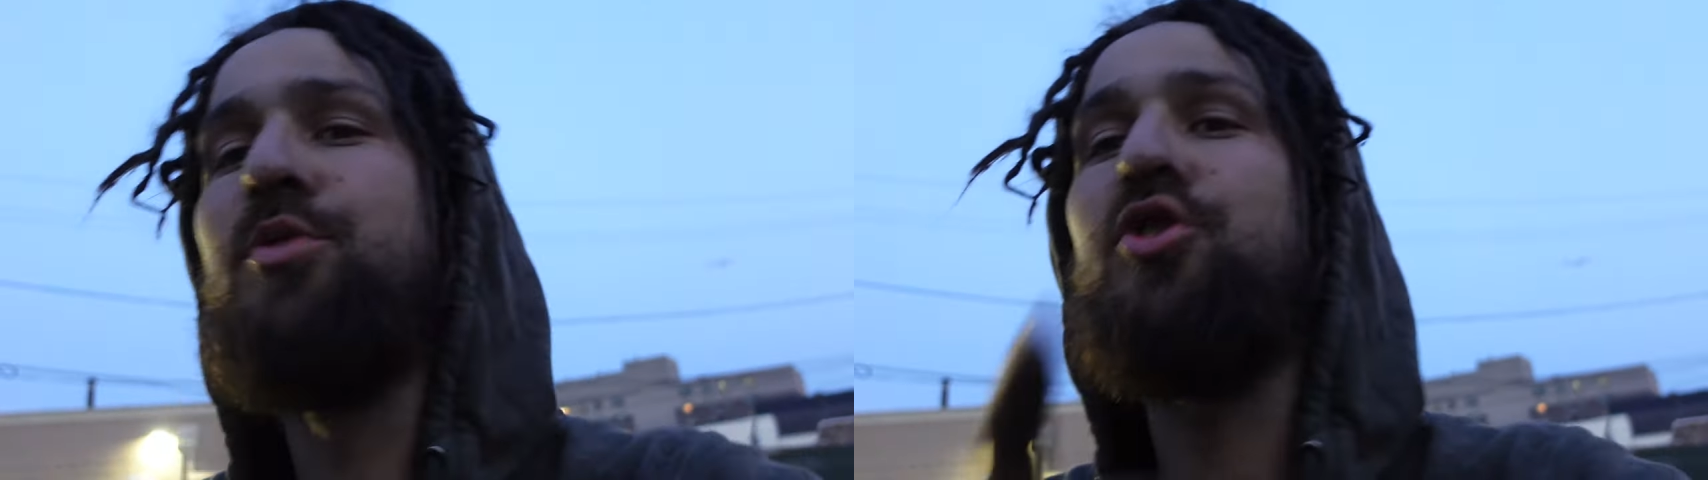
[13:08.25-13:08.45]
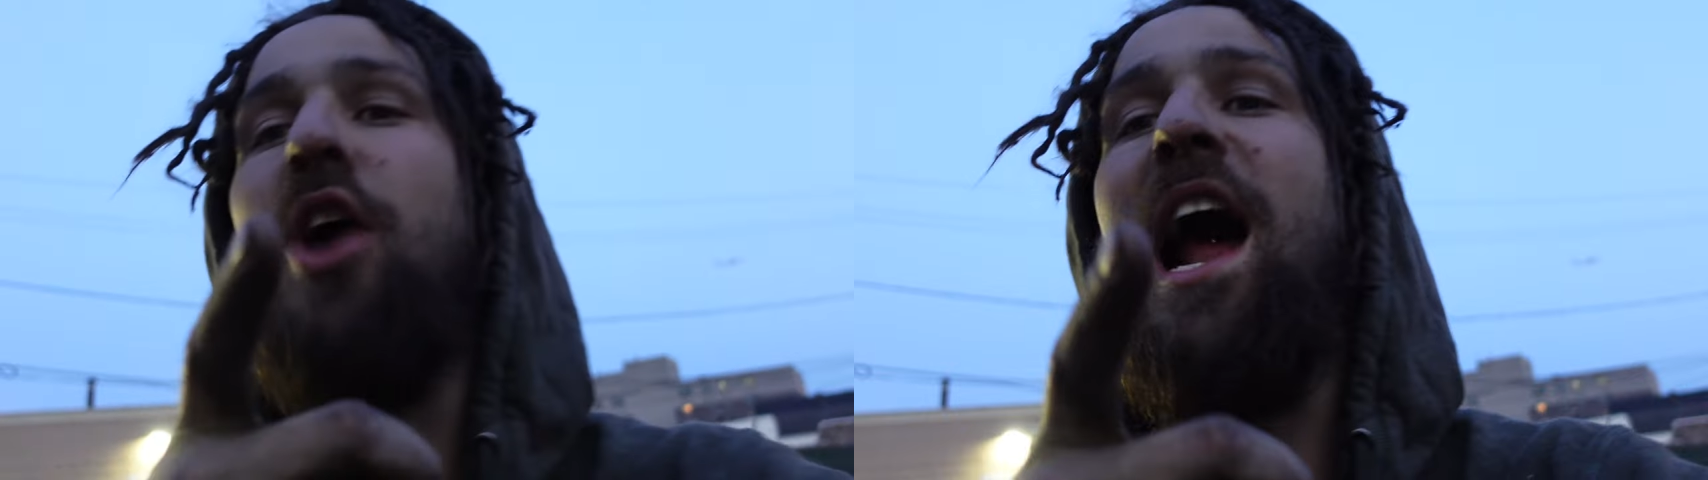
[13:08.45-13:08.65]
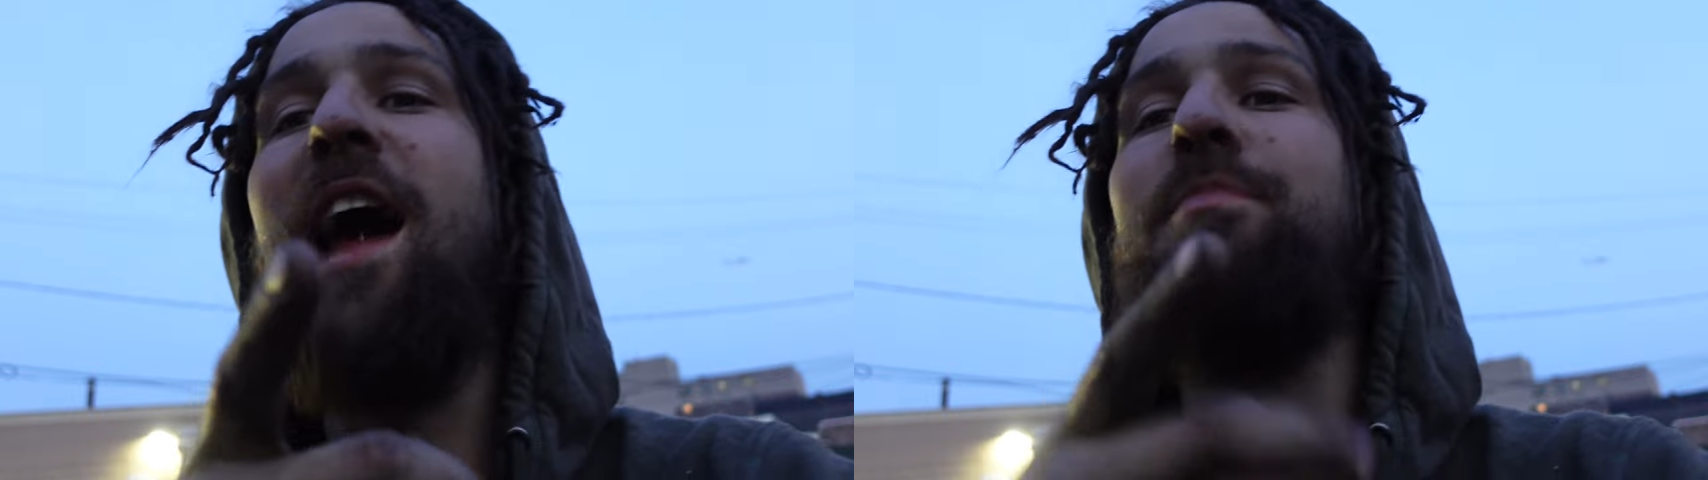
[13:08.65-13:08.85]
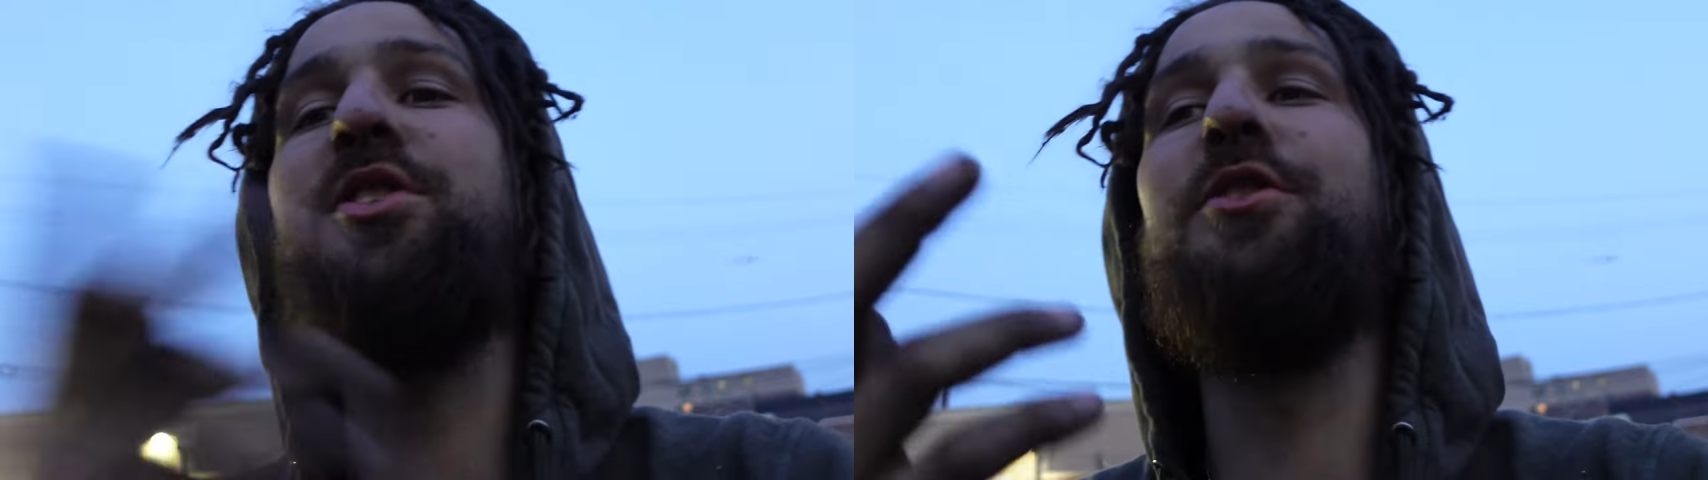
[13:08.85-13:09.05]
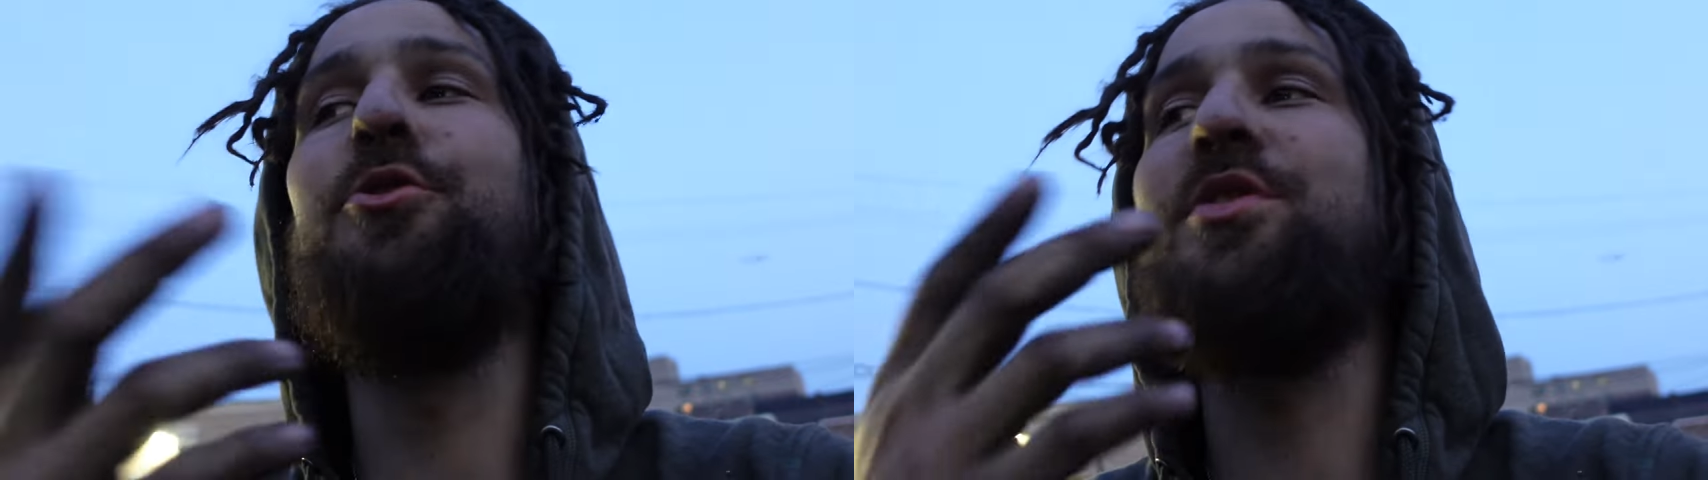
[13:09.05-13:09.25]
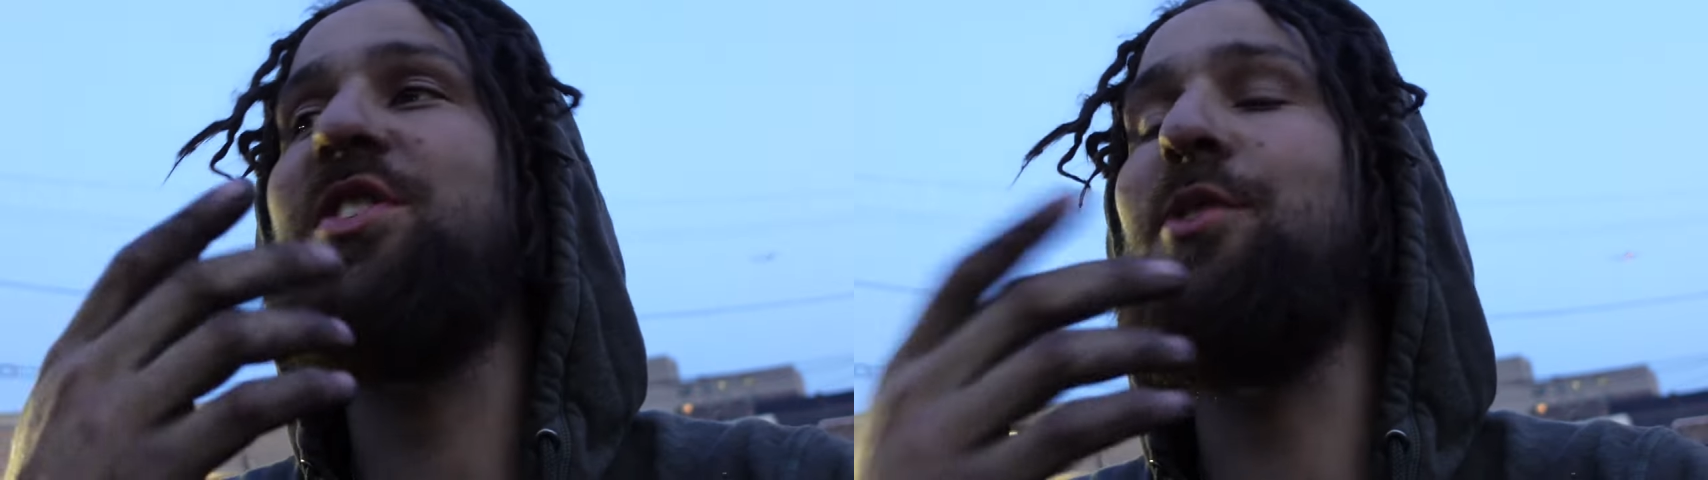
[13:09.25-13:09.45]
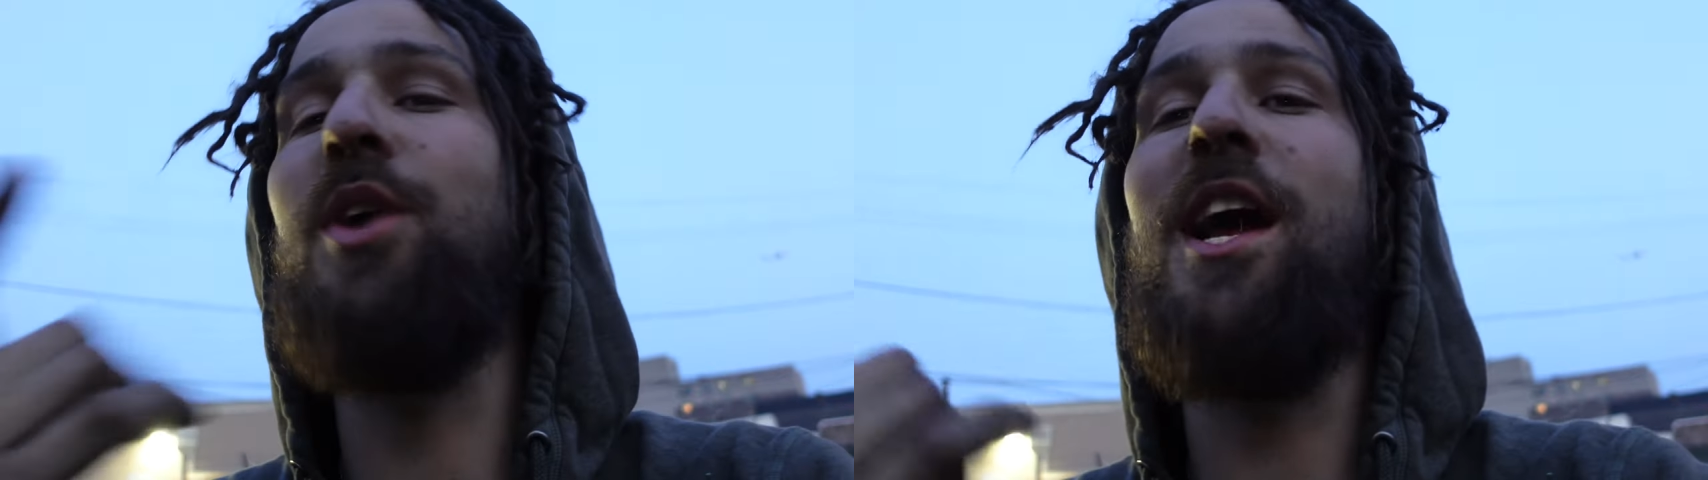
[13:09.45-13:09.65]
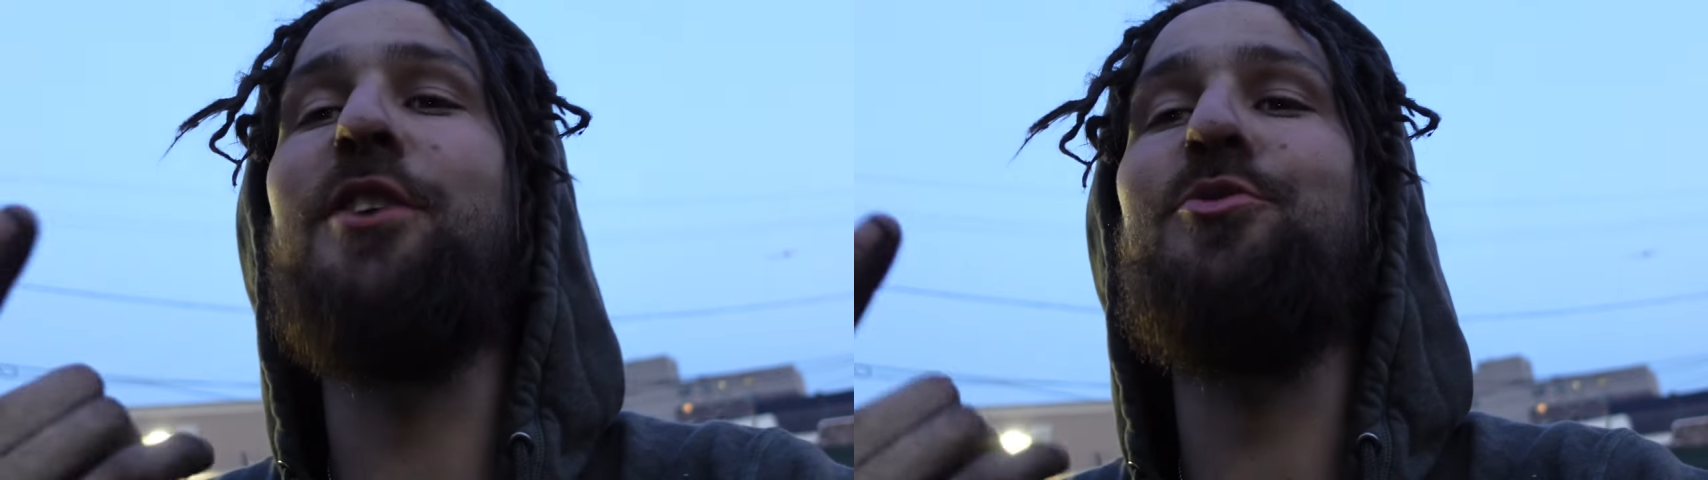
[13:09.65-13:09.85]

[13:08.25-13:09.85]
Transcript: Subscribe to see what else